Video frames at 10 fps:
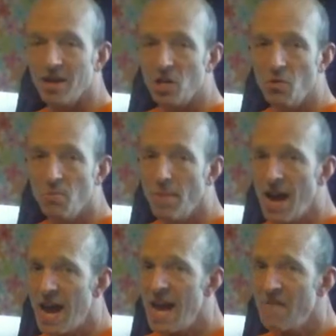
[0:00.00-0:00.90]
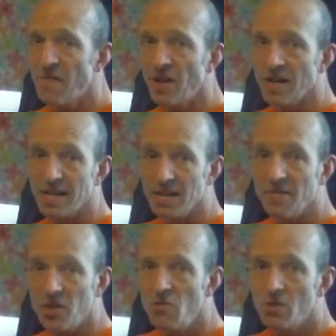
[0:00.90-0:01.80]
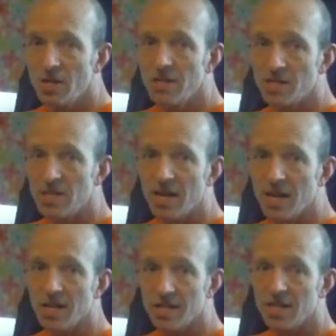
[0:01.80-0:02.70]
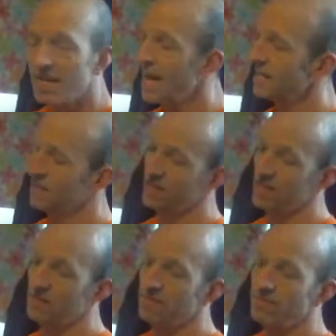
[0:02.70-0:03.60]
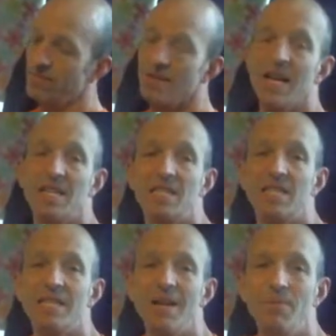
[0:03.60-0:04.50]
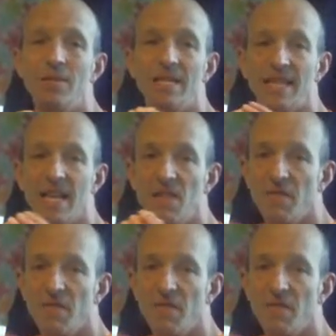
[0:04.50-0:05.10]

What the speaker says: you may find if you can start to get some suppleness in the